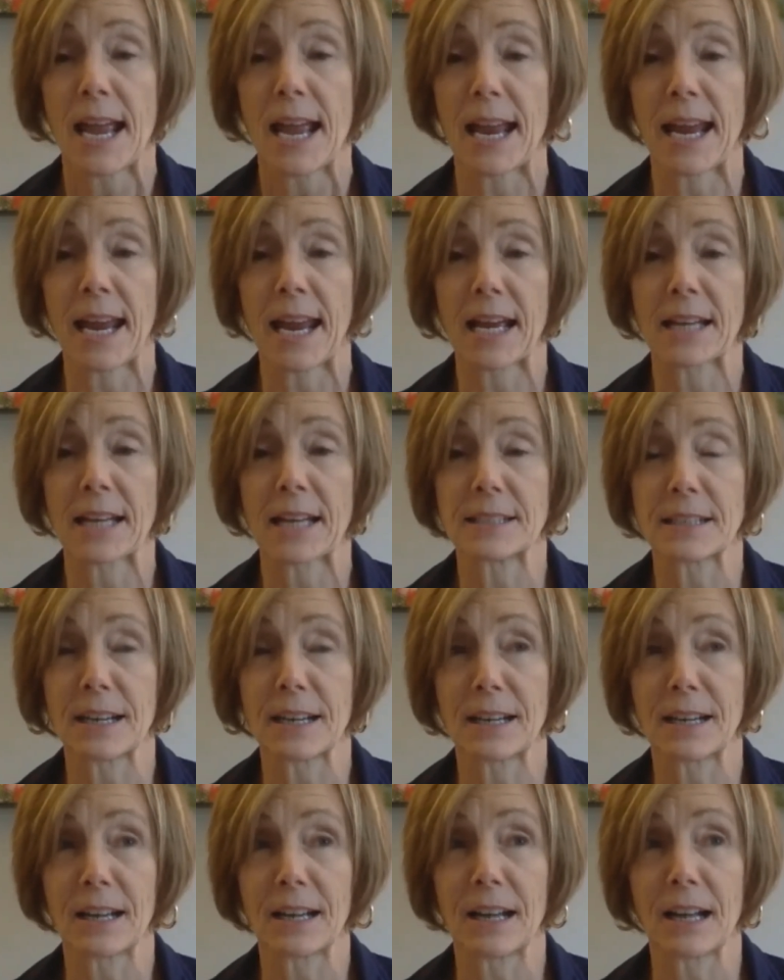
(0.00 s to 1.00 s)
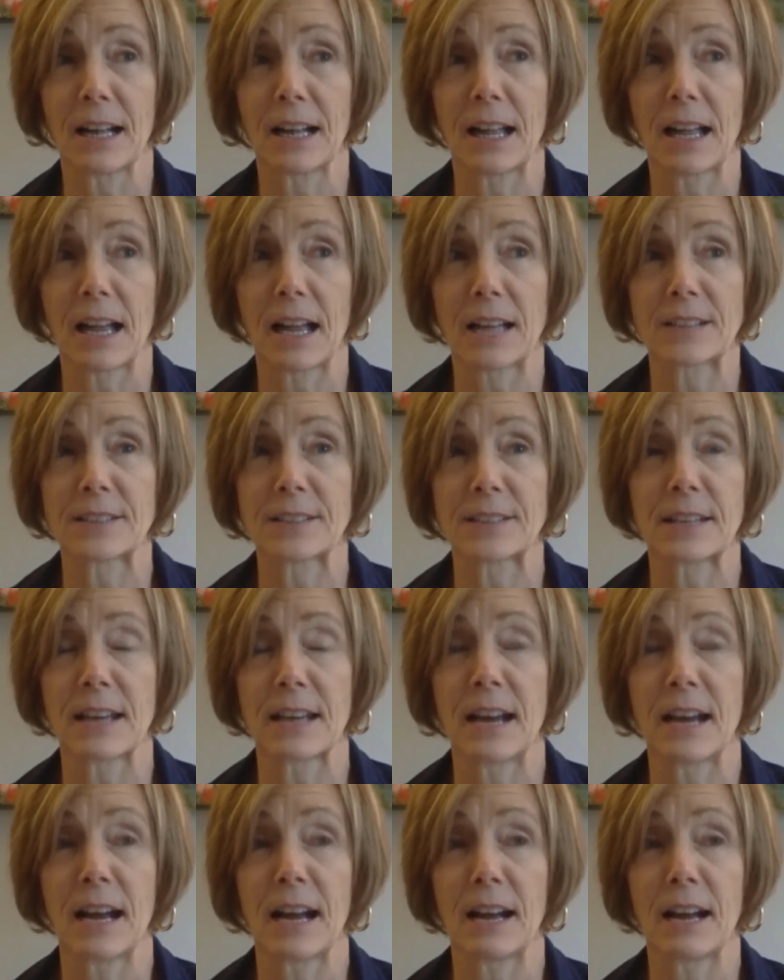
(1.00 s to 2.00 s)
And
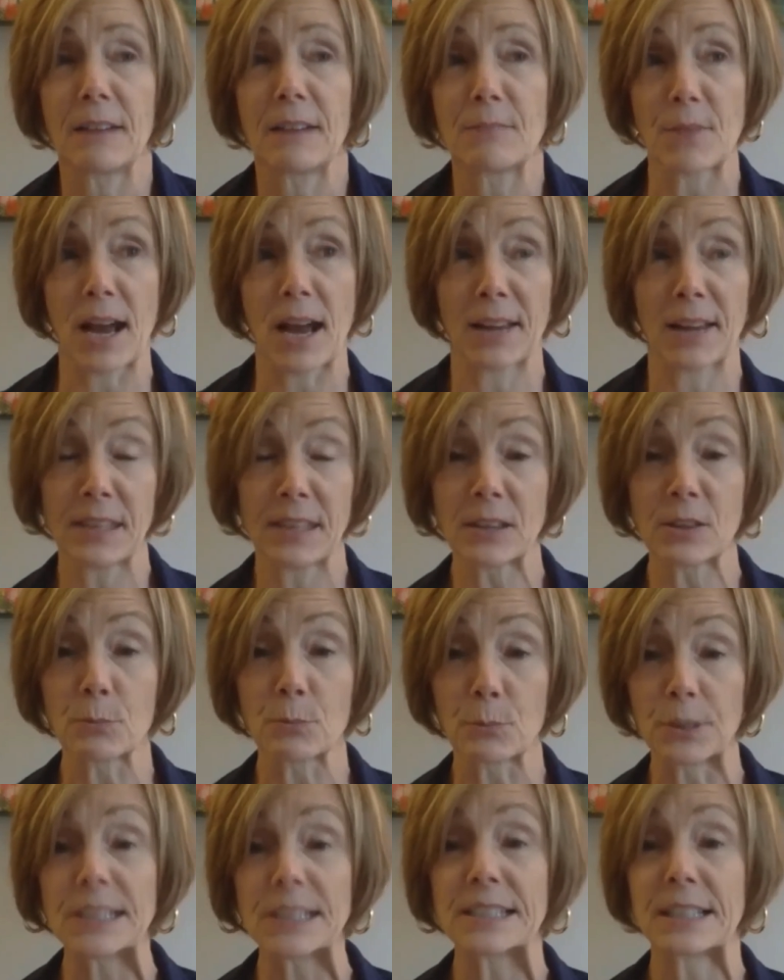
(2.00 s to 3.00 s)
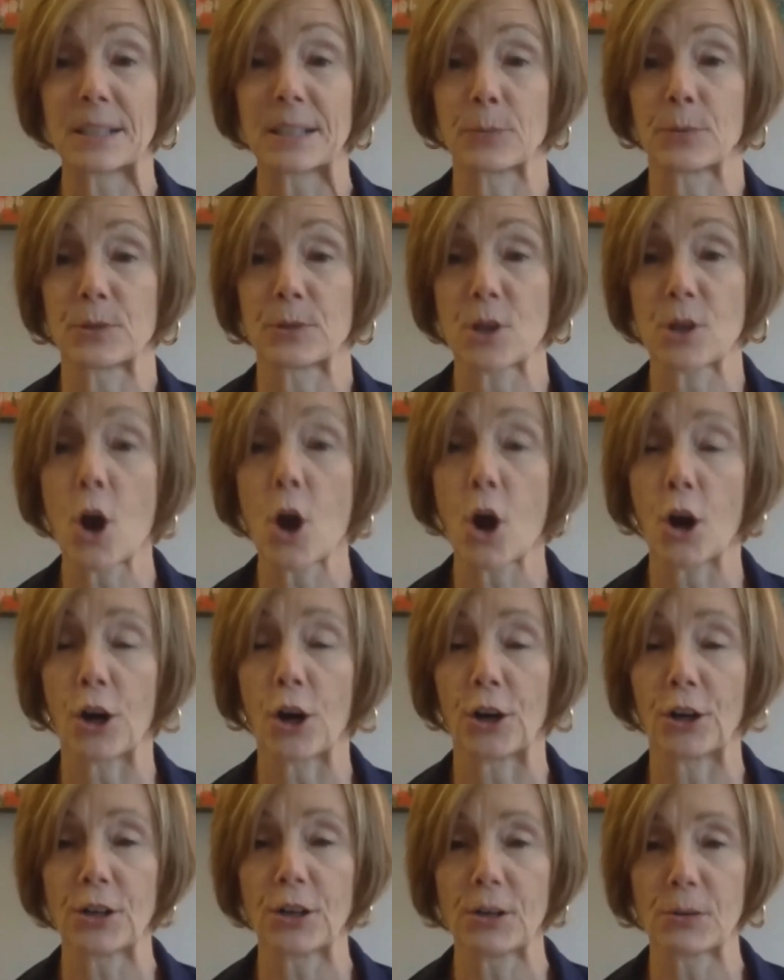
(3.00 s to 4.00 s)
I think the reason it was
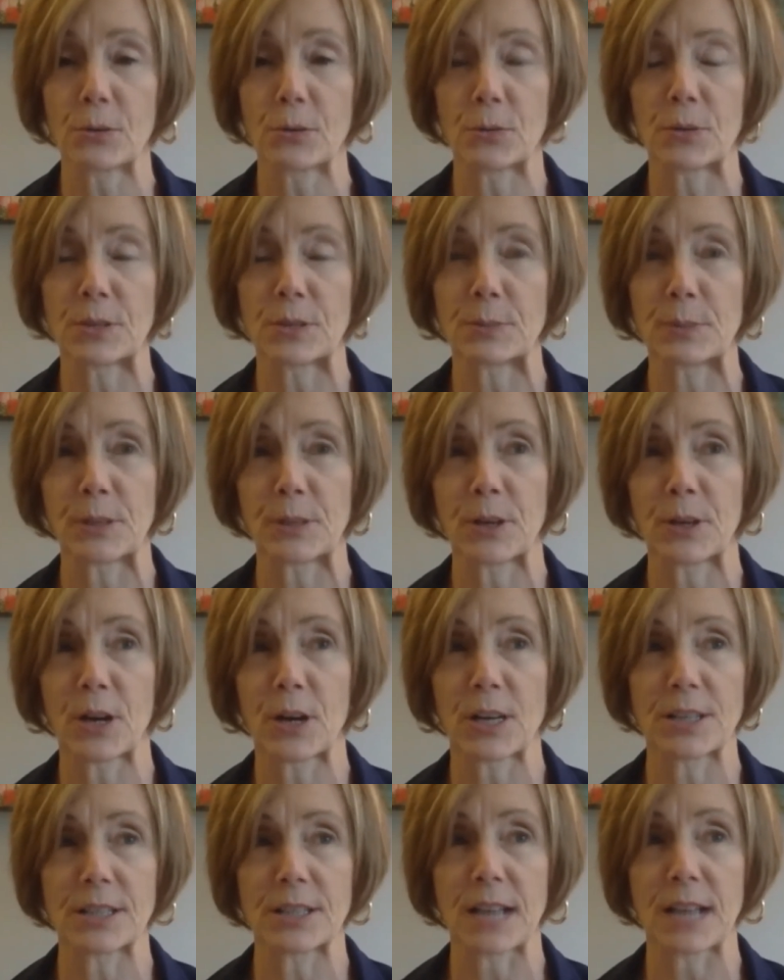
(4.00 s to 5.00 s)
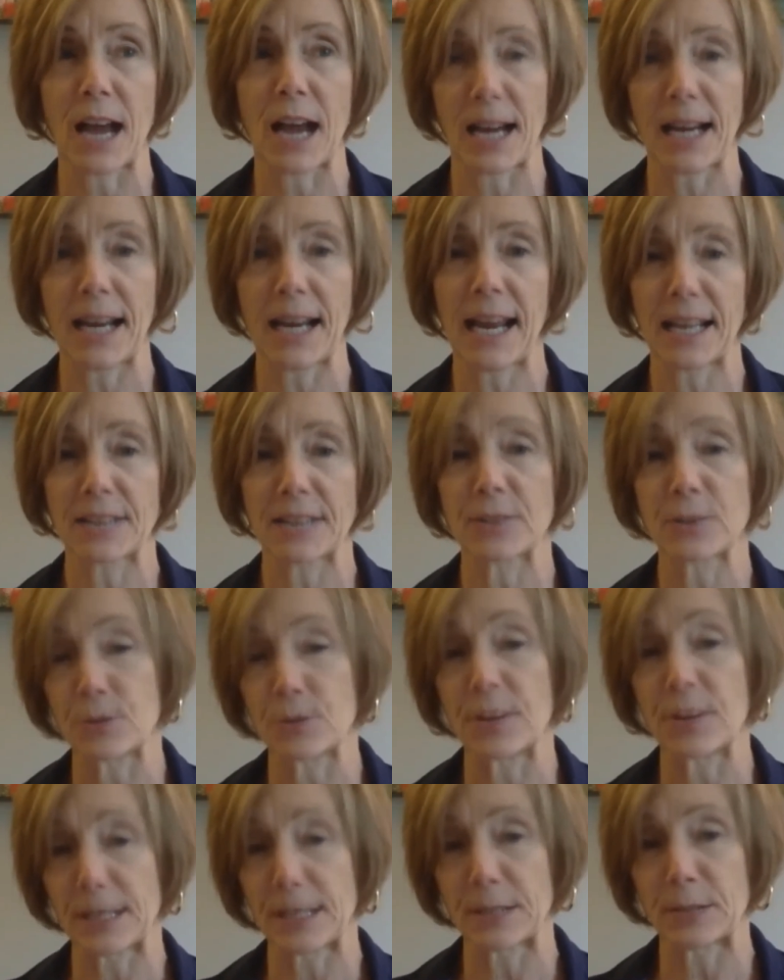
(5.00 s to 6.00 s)
hard was because I had to
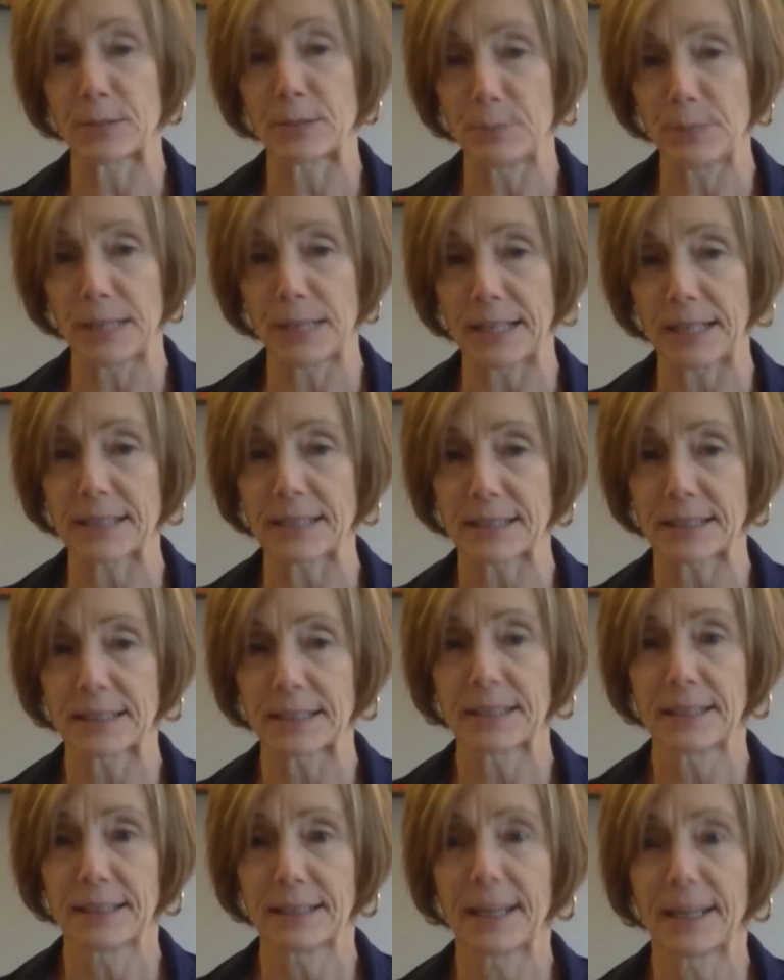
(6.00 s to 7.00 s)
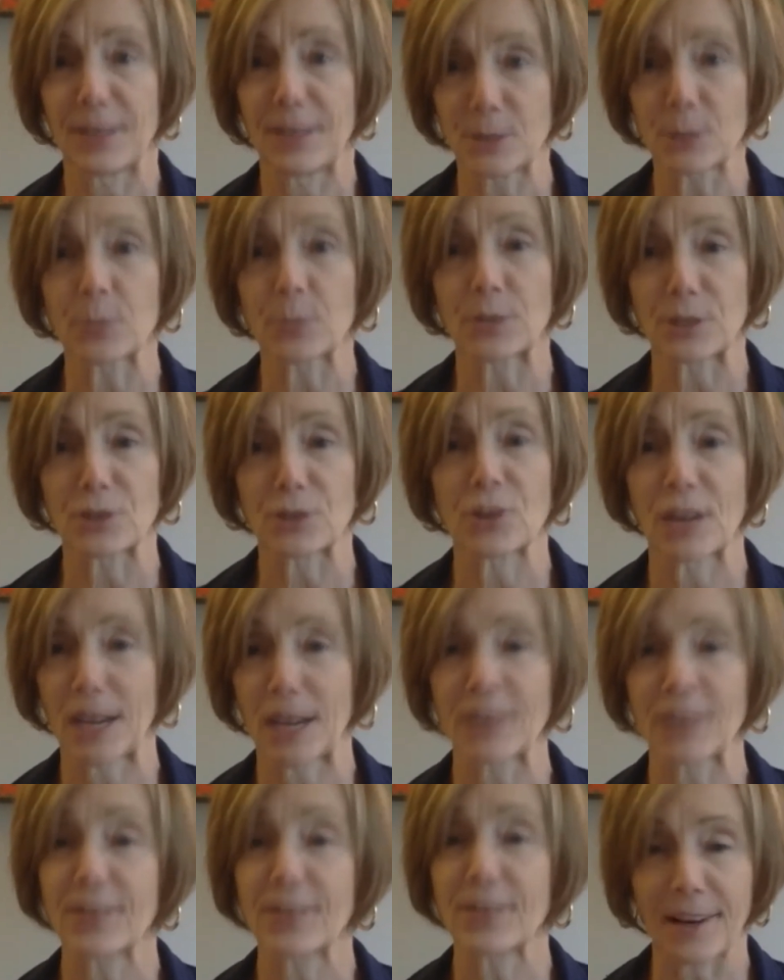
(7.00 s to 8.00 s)
then admit, and this was a
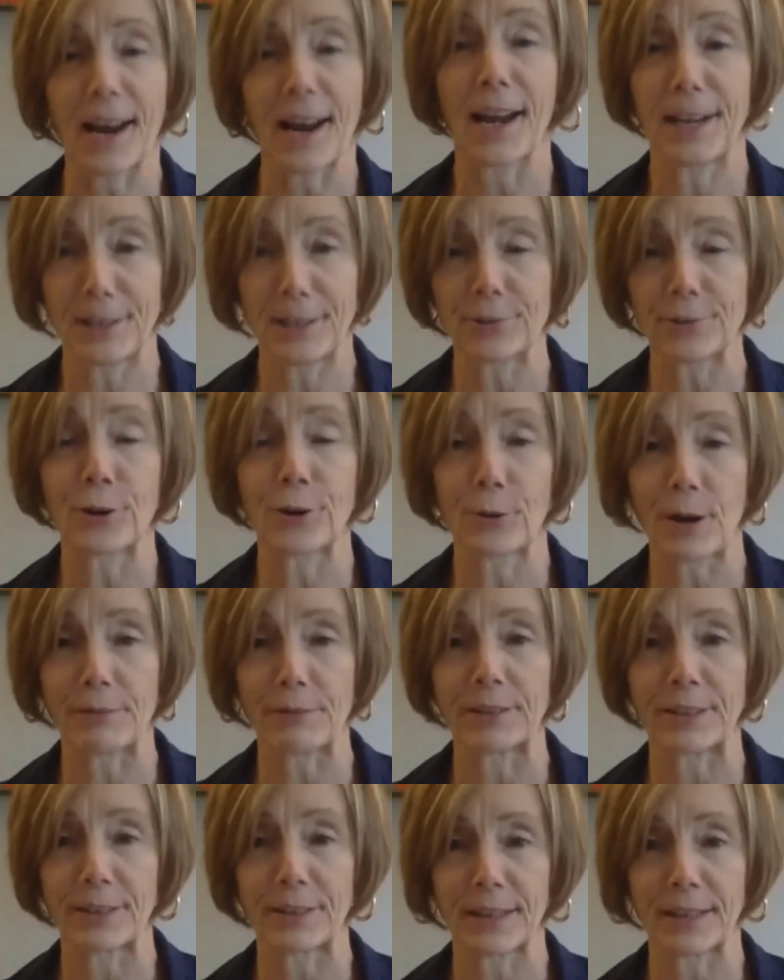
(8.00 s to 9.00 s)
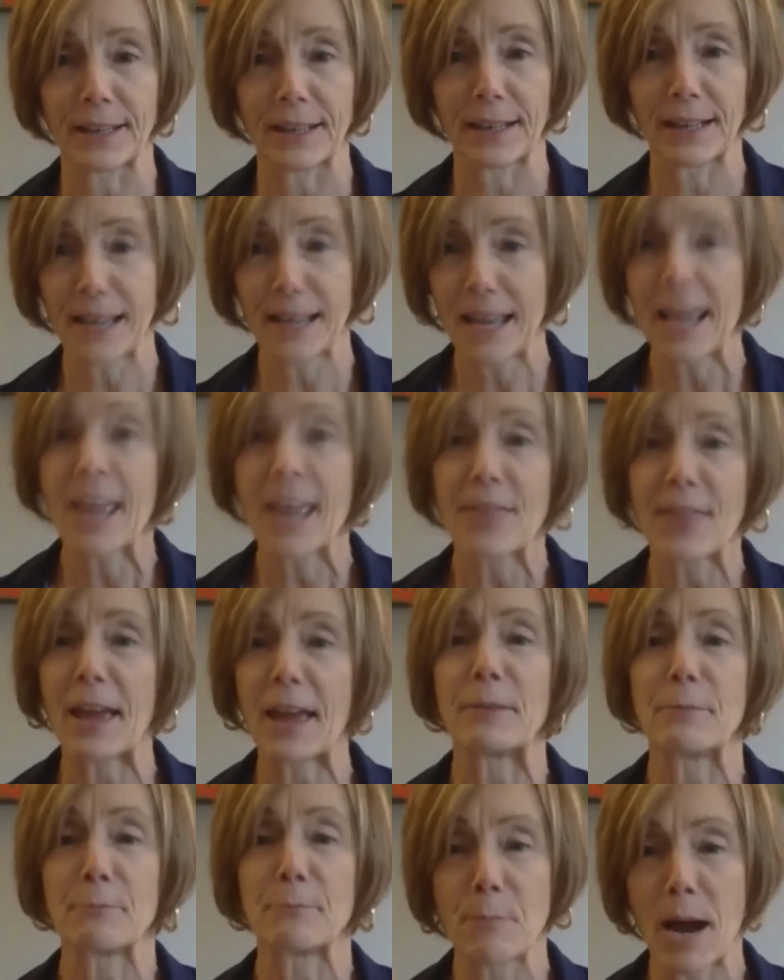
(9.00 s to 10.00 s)
change, that I didn't know everything,
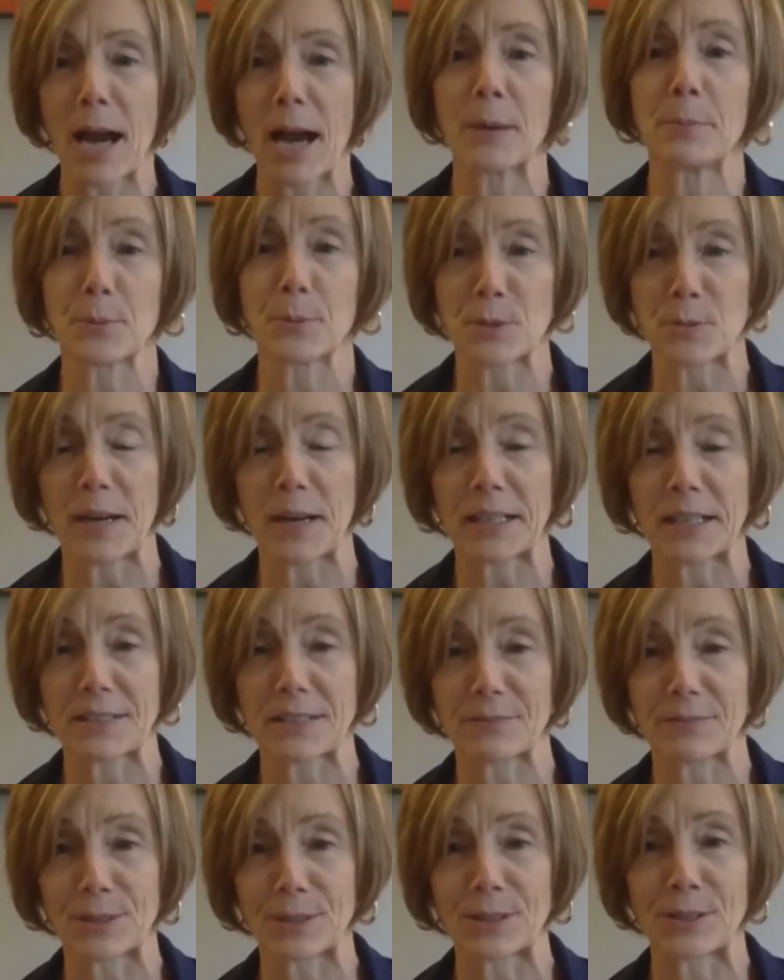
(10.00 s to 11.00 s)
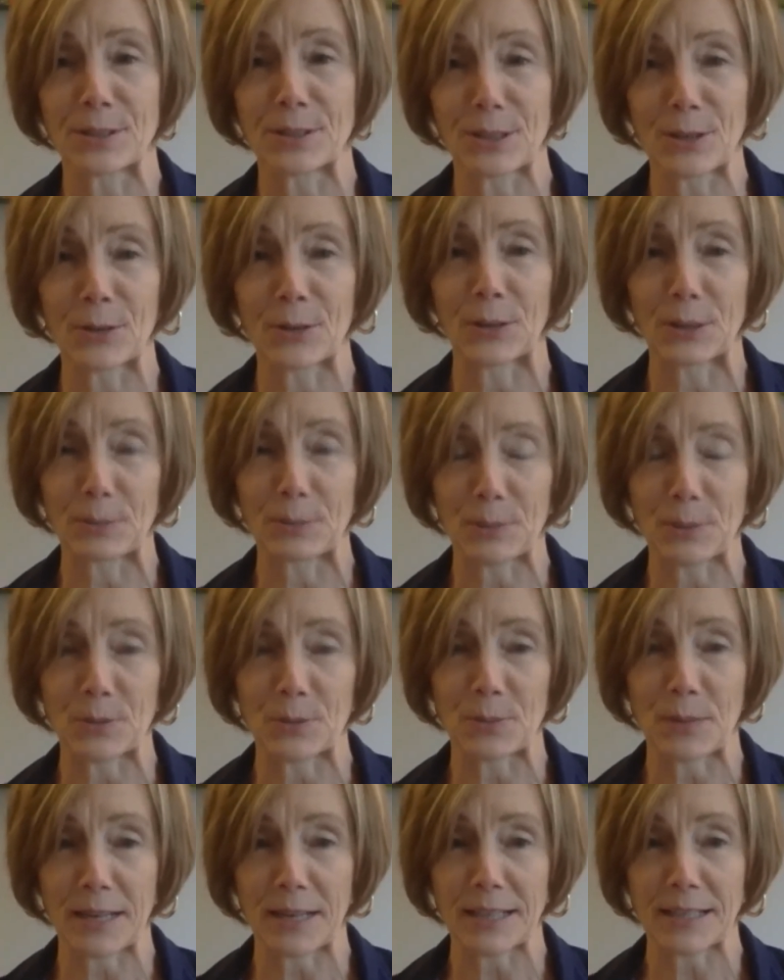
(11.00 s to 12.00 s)
that my perspective wasn't the only
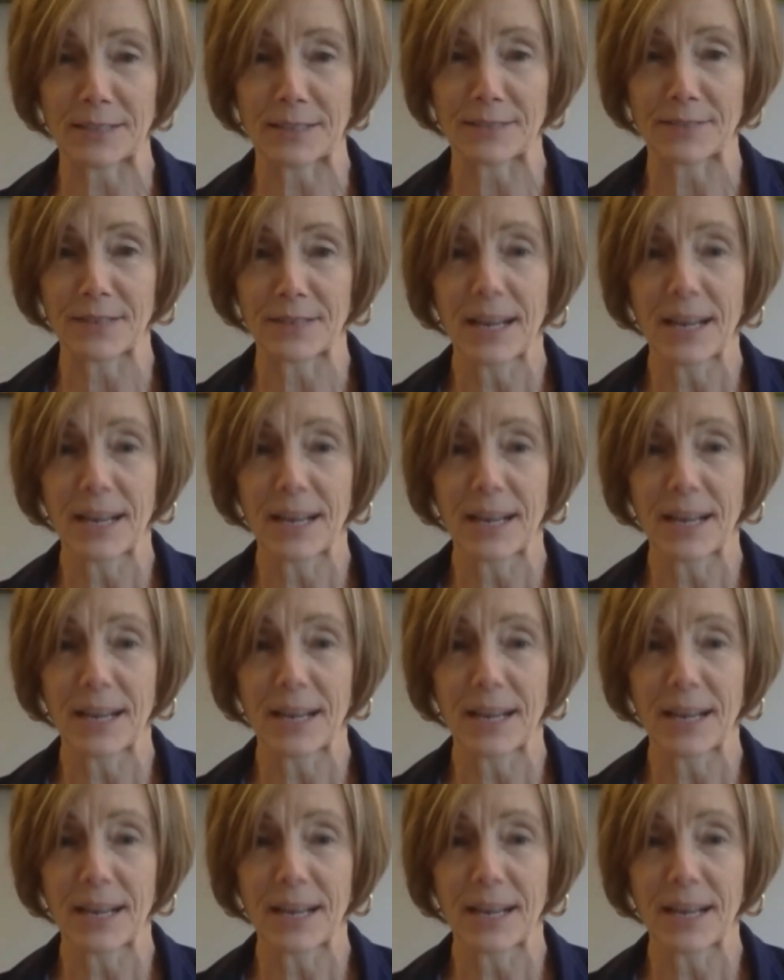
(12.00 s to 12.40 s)
perspective,